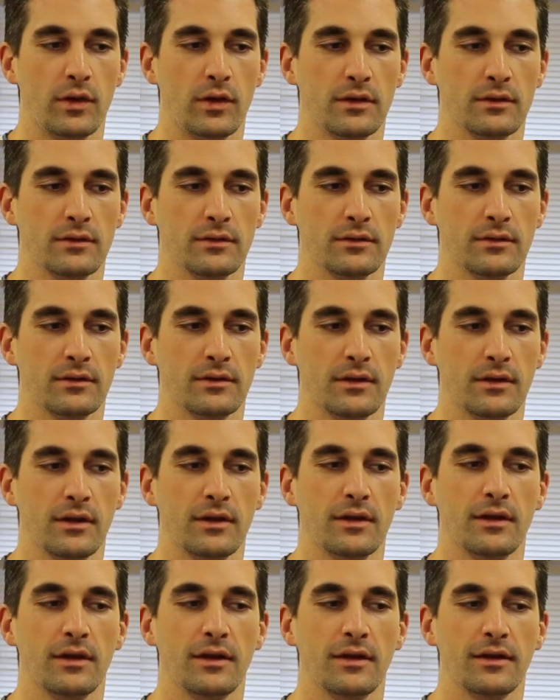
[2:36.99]
it,
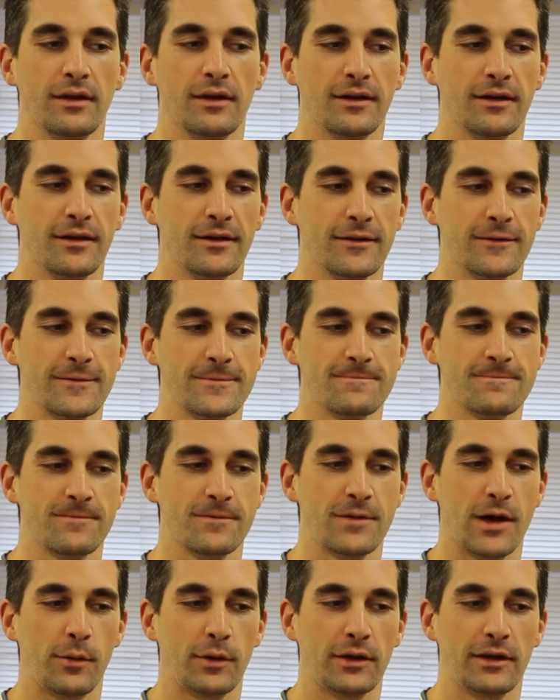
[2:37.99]
I'm
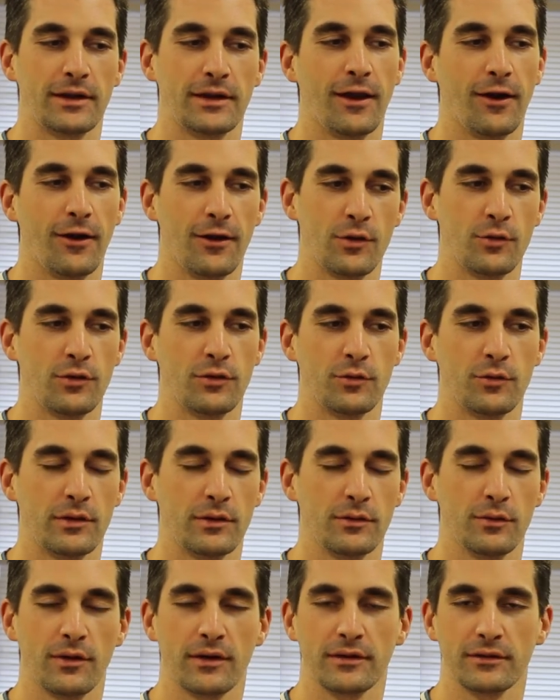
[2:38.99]
going to carry it with
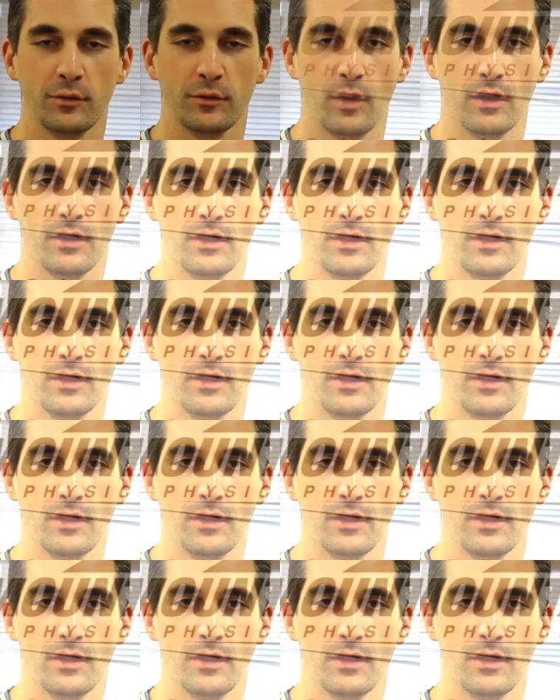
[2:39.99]
me the rest of my